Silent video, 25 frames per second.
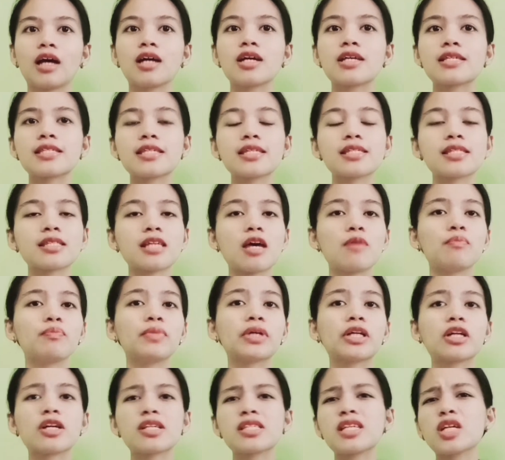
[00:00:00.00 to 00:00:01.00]
system
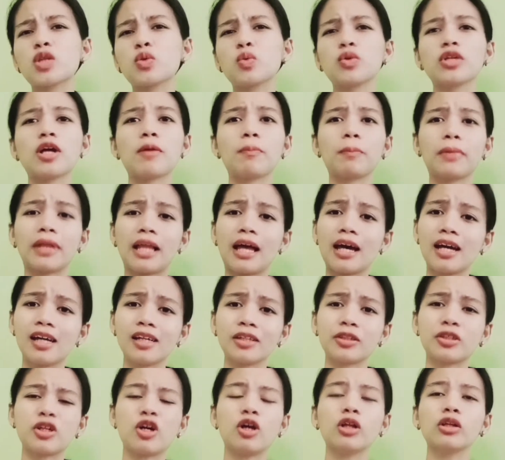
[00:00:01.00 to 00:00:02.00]
because it would apply
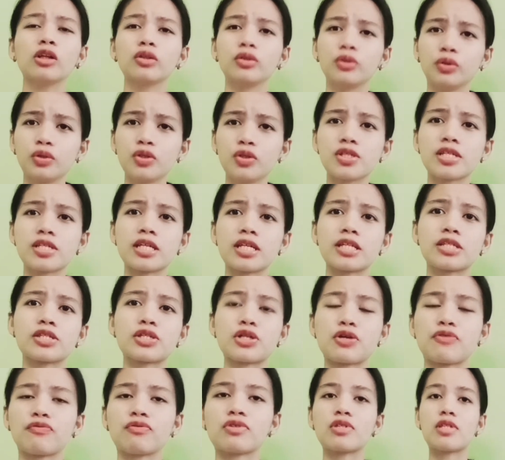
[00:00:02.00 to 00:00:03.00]
to all goods and
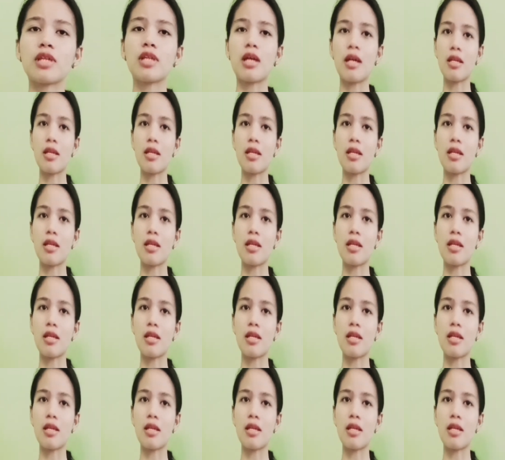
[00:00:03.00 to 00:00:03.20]
services.